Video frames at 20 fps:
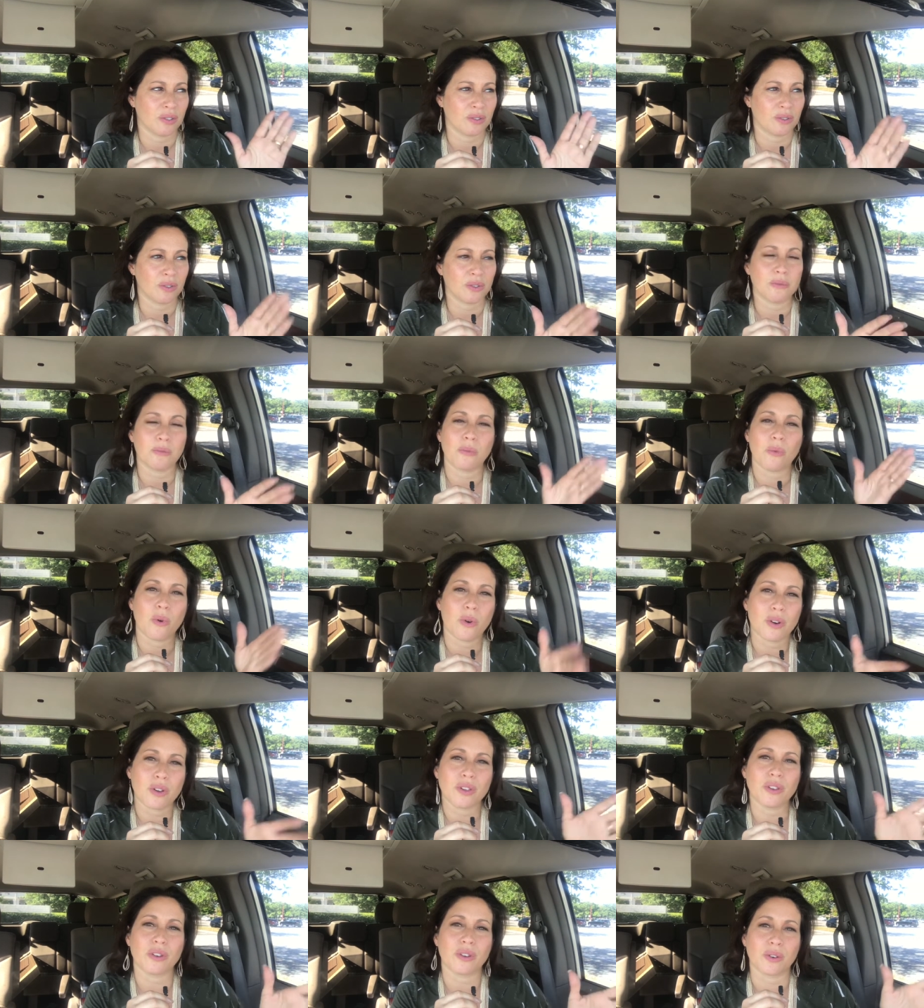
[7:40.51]
the
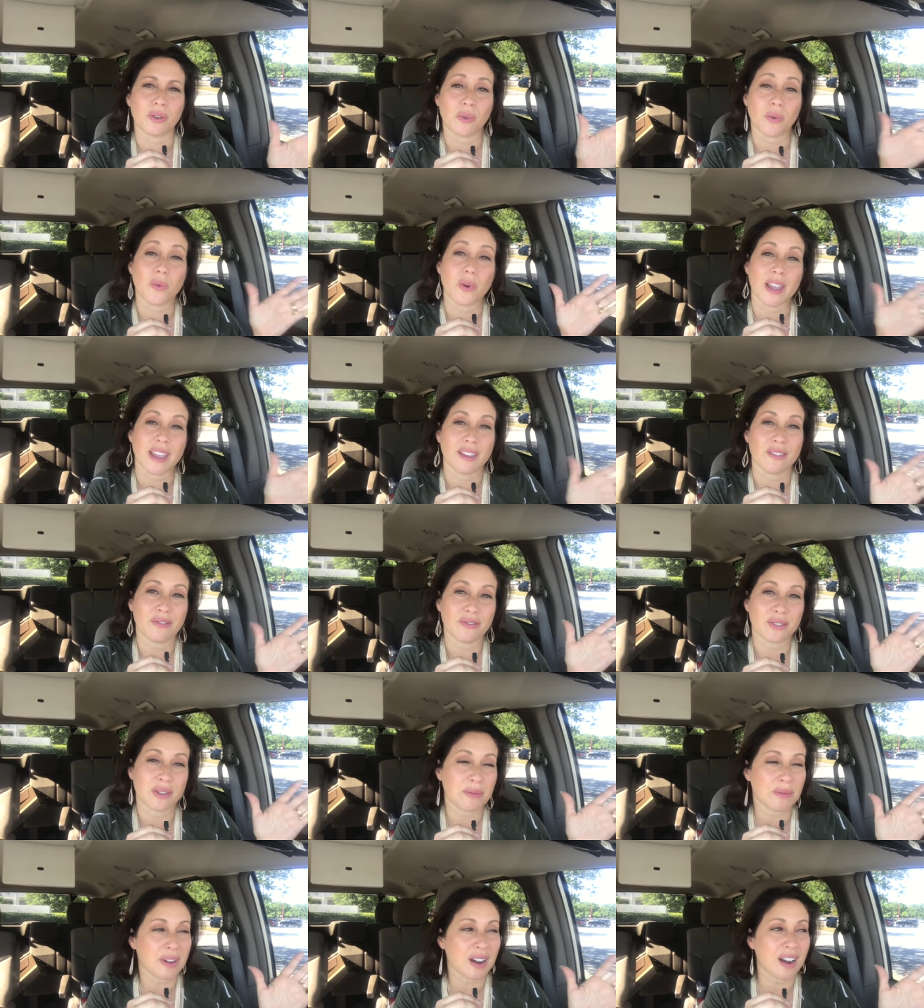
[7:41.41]
more you're away
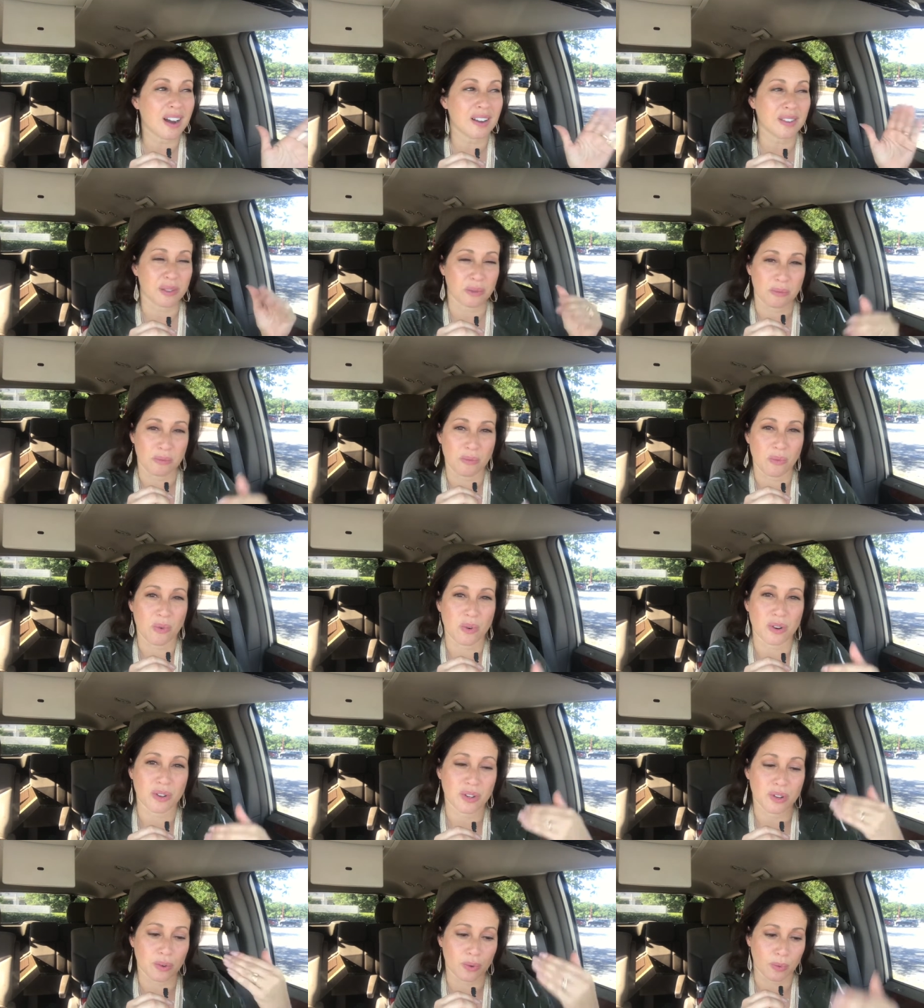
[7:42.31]
from God, the
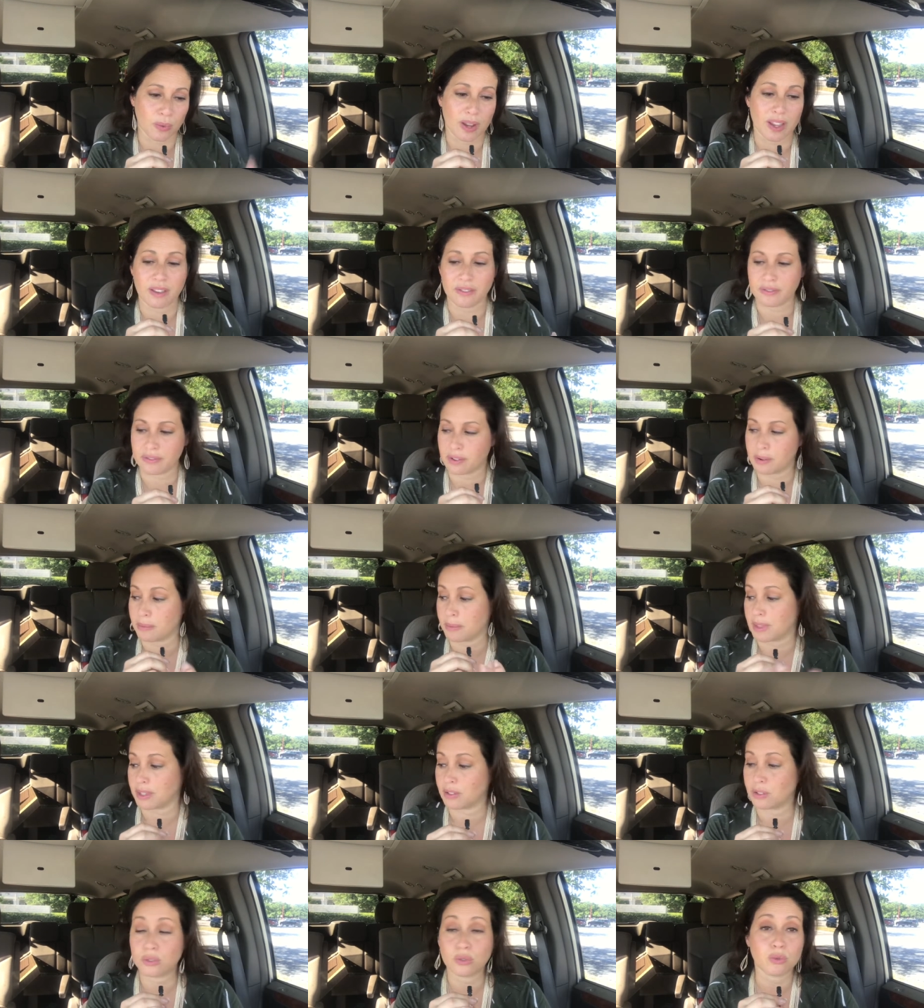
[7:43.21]
more you're away from
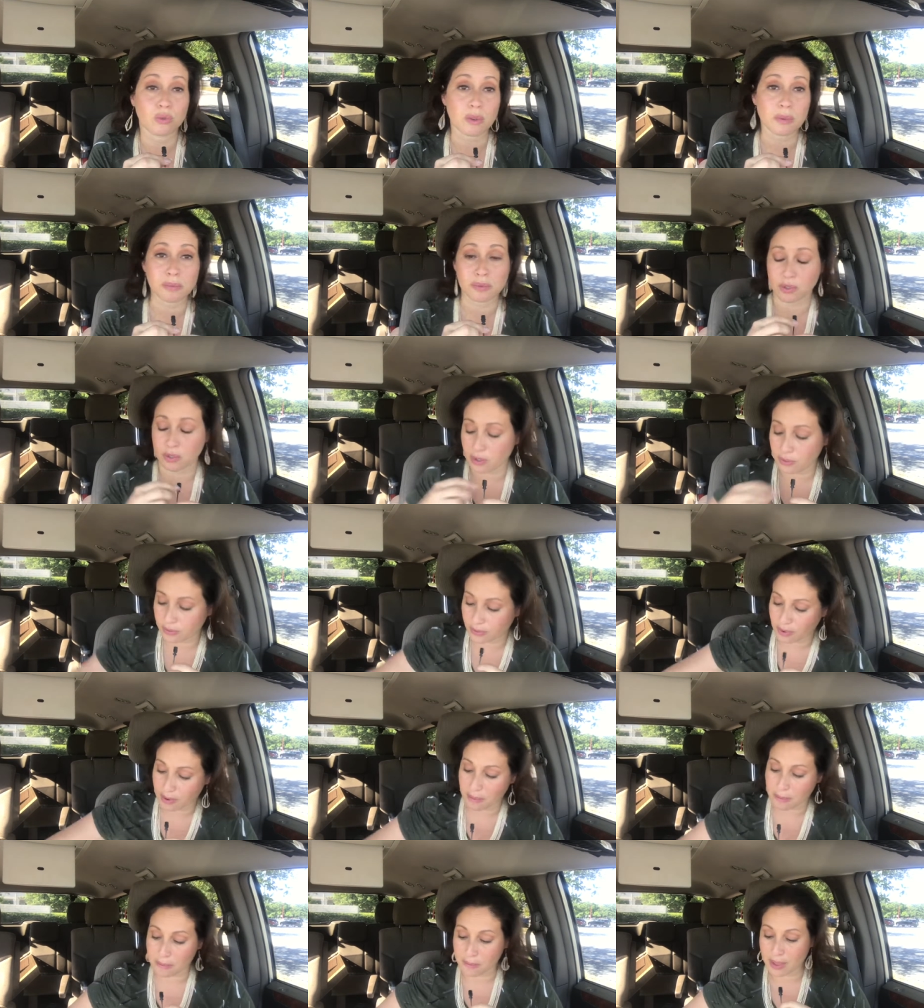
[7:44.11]
the scripture,
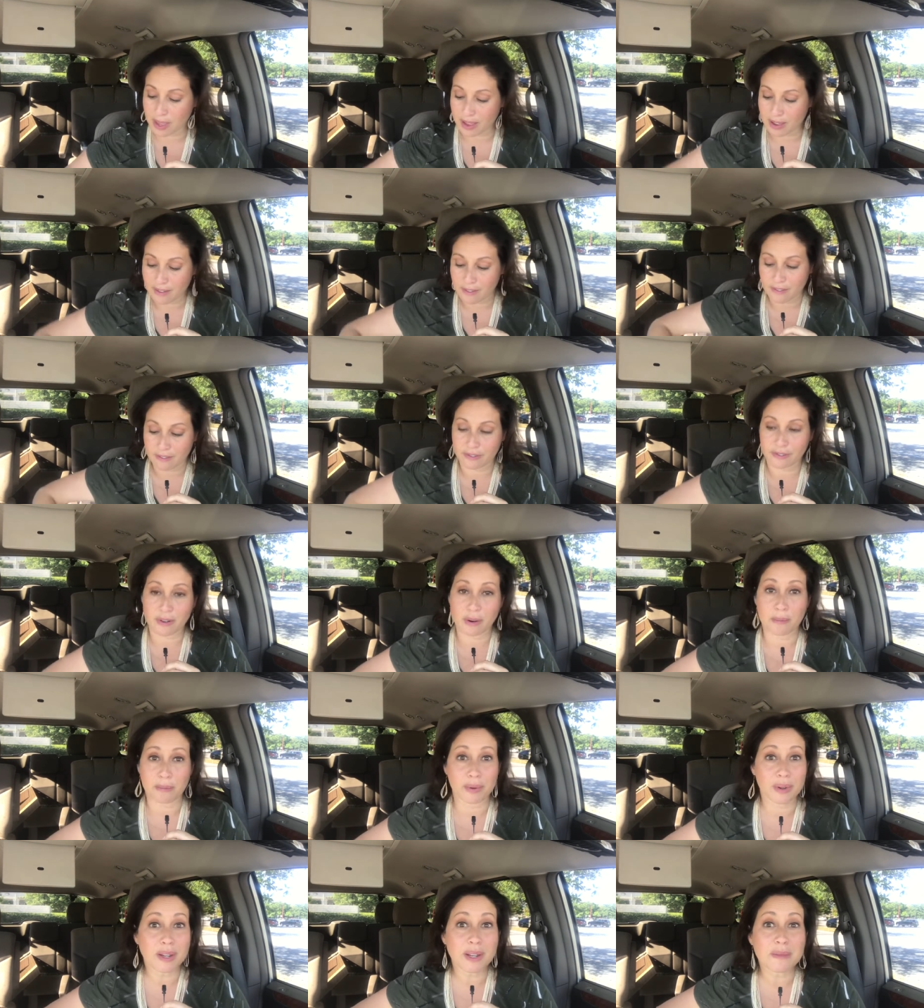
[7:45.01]
from
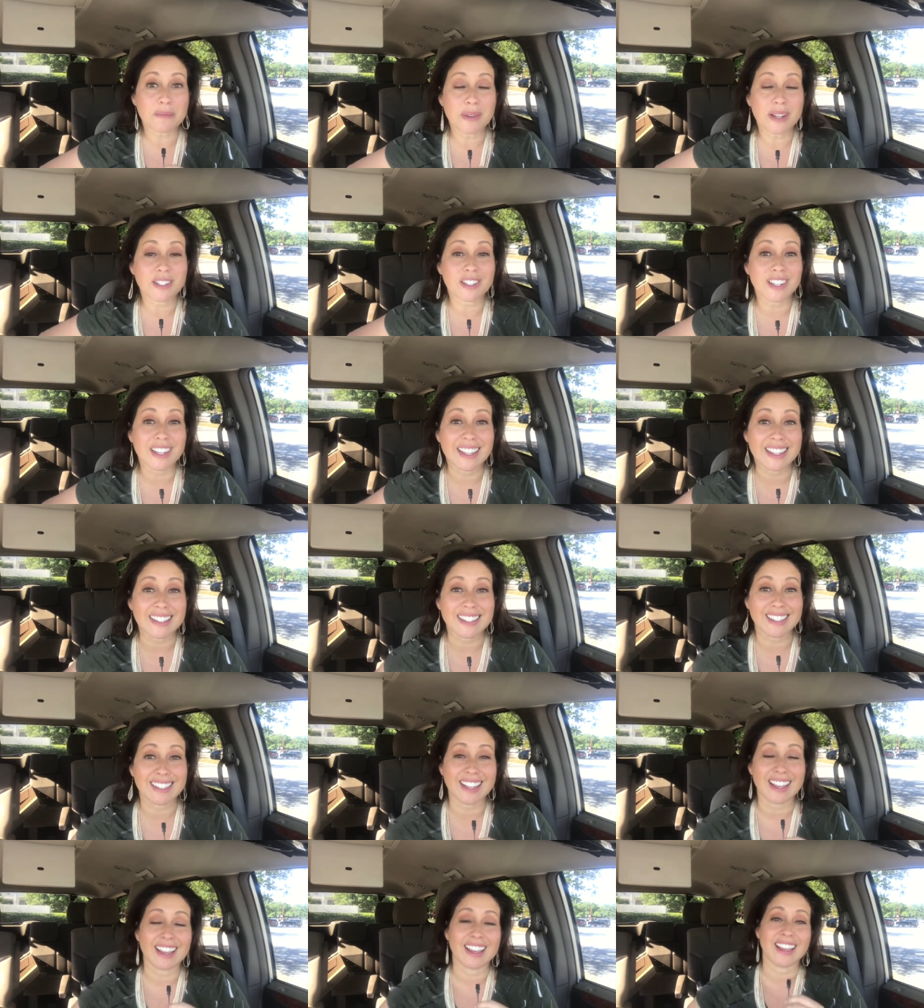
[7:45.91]
from pretty much
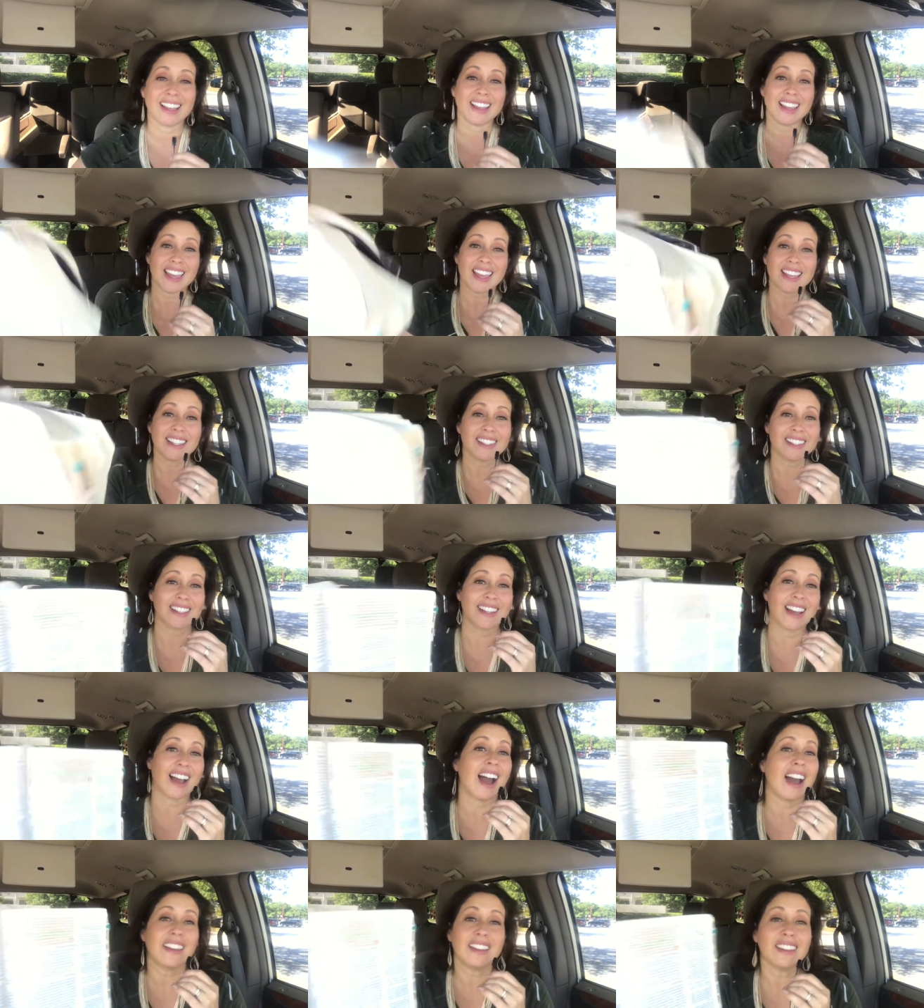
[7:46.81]
his his
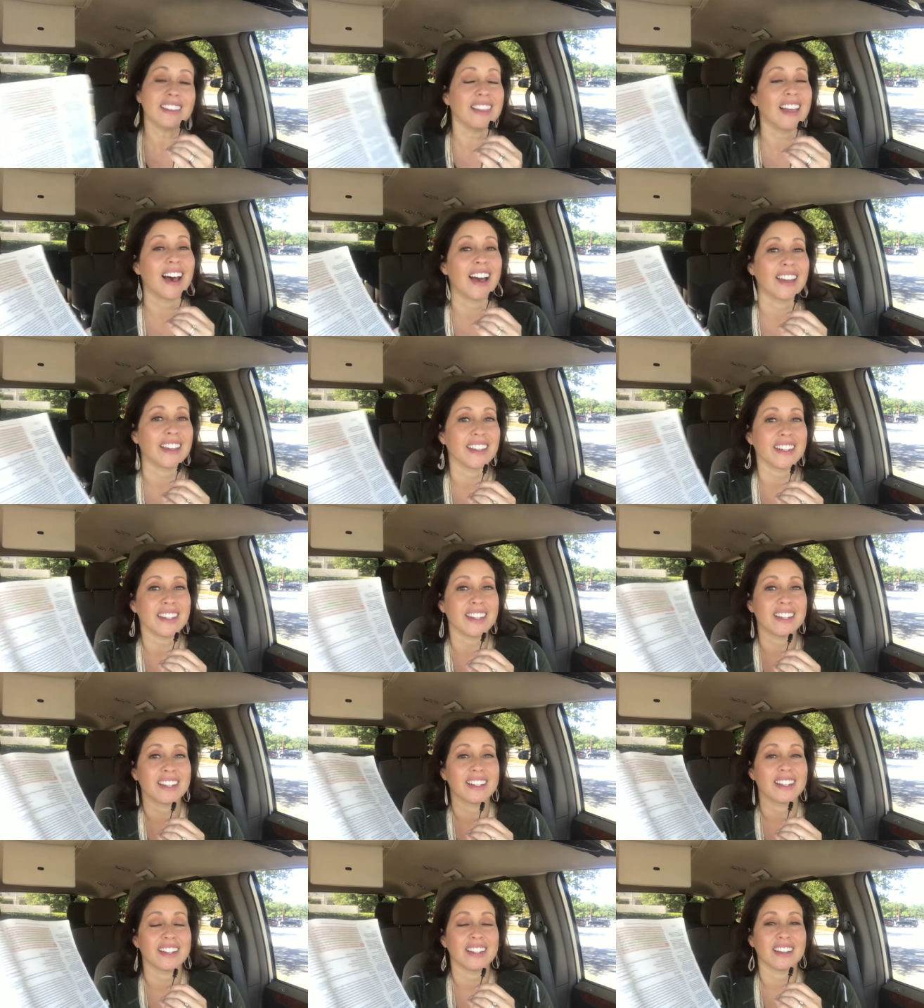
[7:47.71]
guideline,
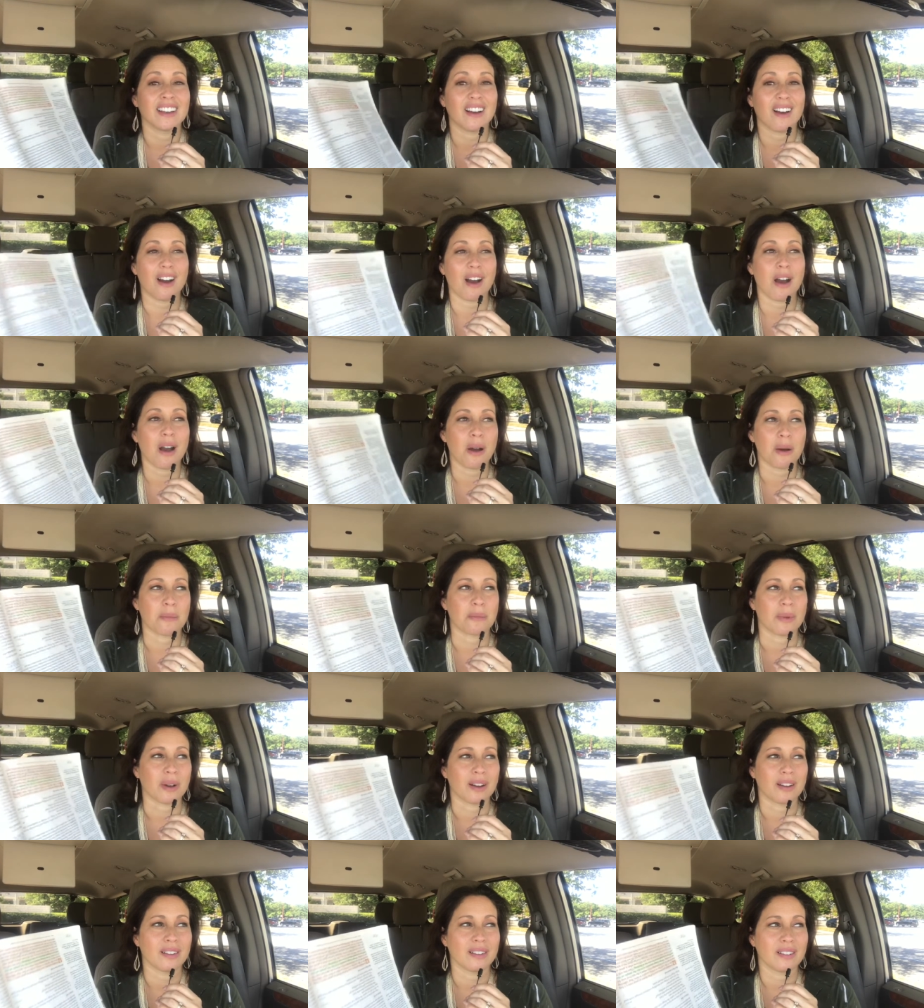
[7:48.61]

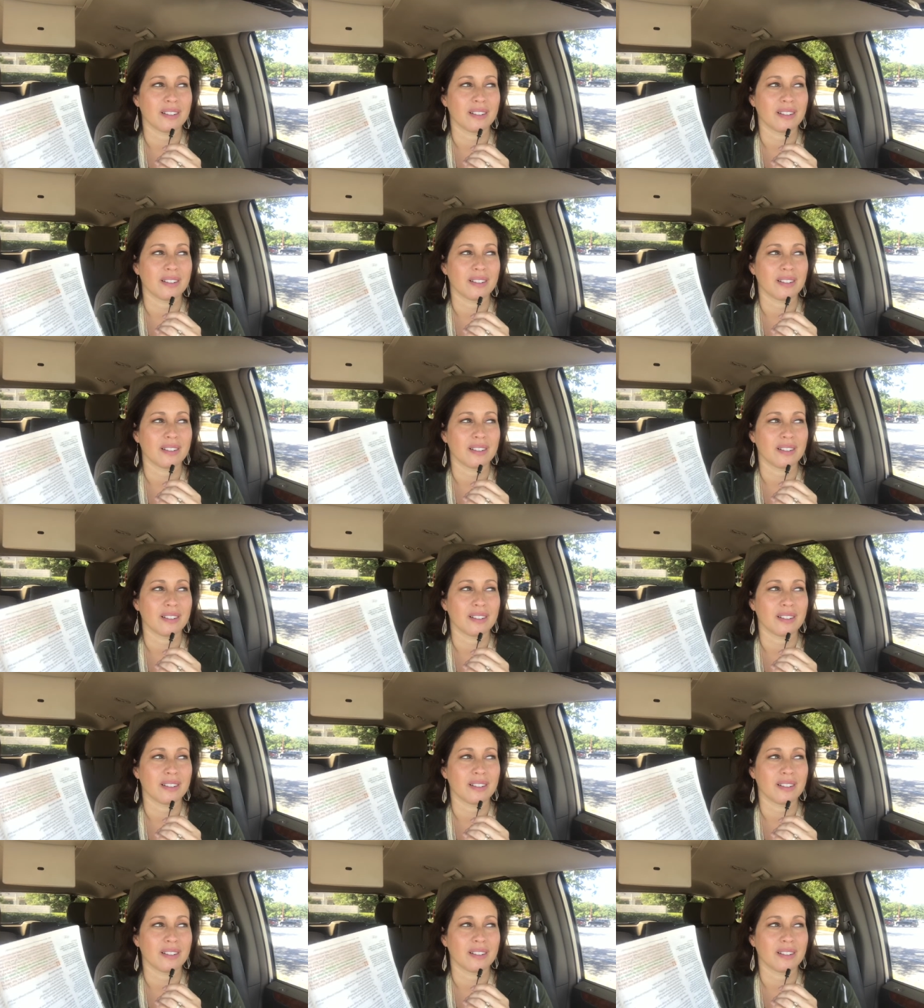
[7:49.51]
um,